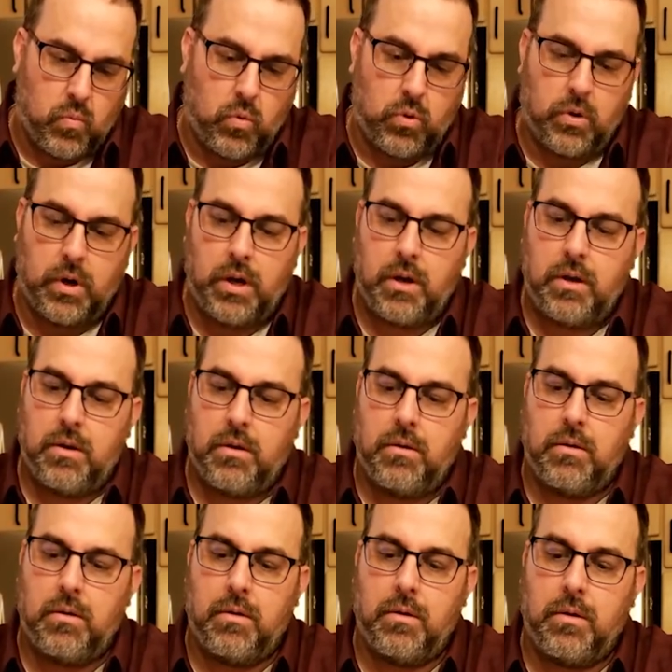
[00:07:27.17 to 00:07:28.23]
water in.
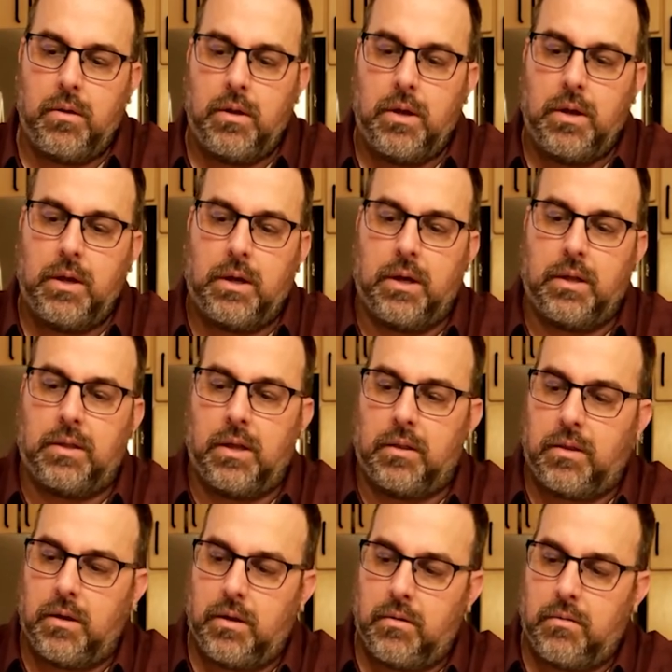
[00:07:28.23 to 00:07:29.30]
Get
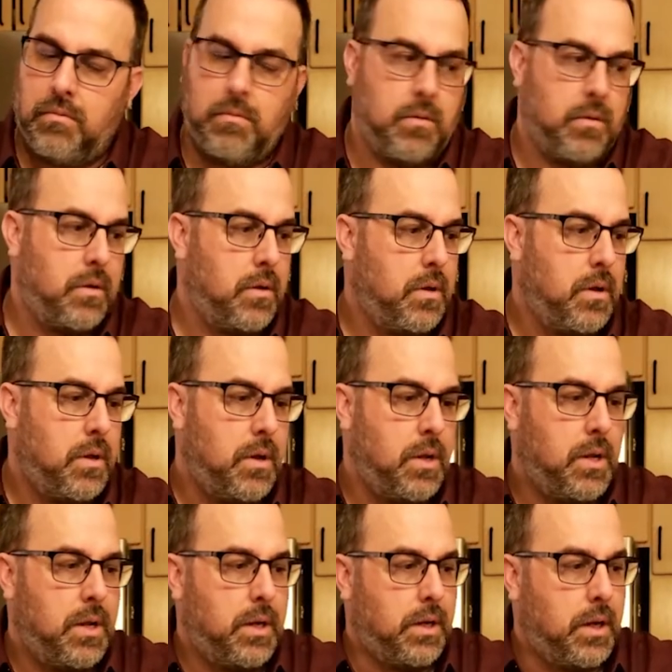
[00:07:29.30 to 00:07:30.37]
that there.
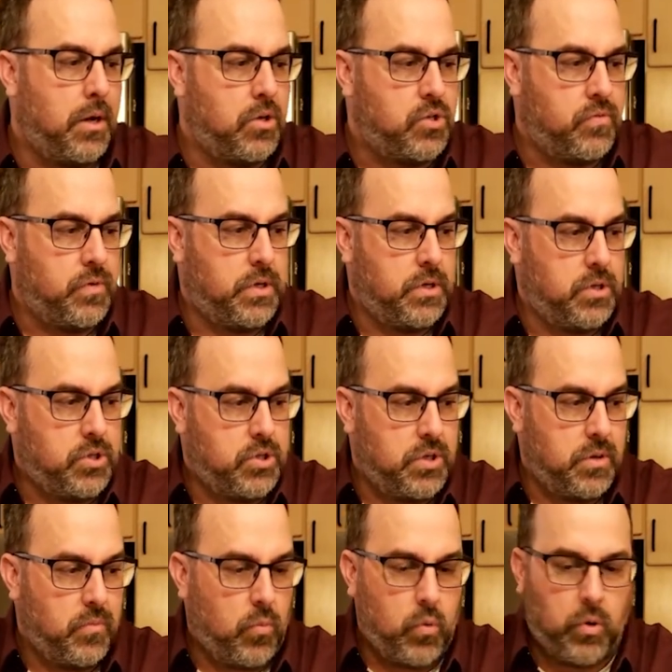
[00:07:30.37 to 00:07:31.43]
Get our syringe
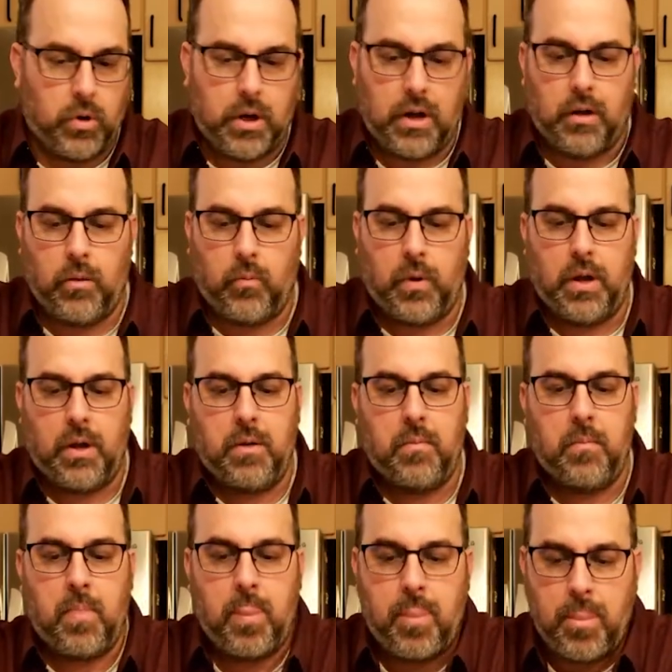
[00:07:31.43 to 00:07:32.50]
and water out of the
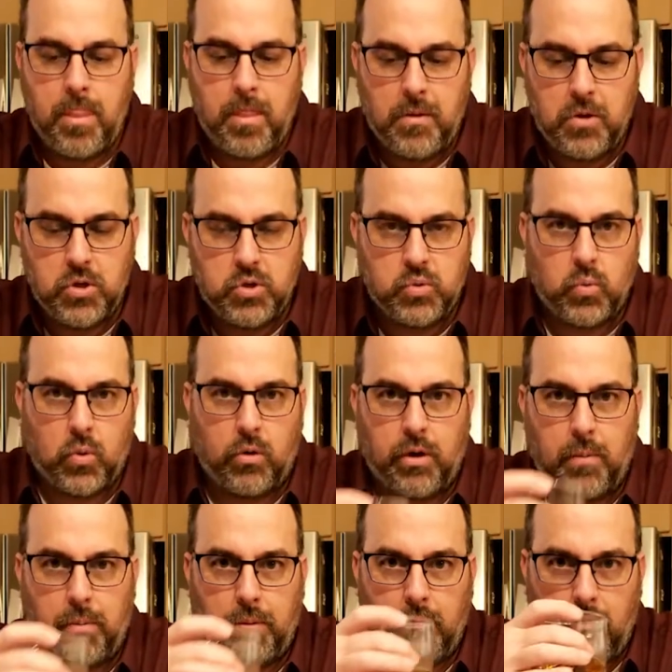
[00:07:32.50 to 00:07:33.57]
way. Blow
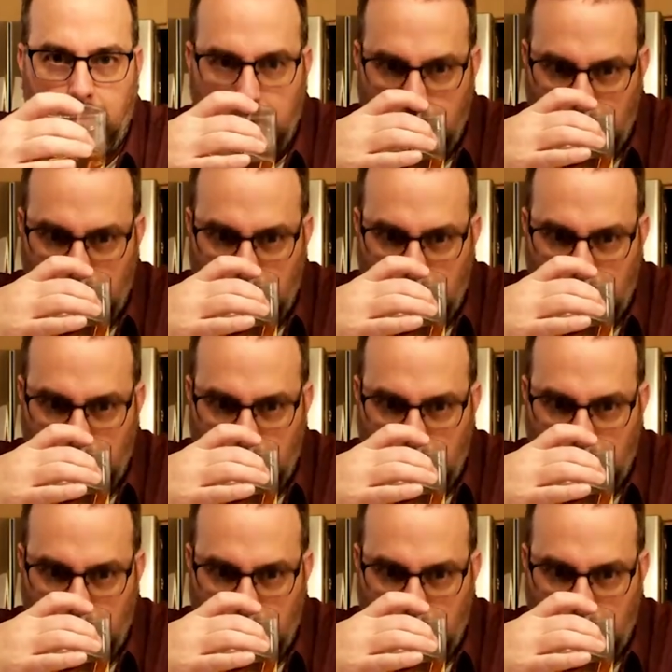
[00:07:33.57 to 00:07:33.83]
it up a little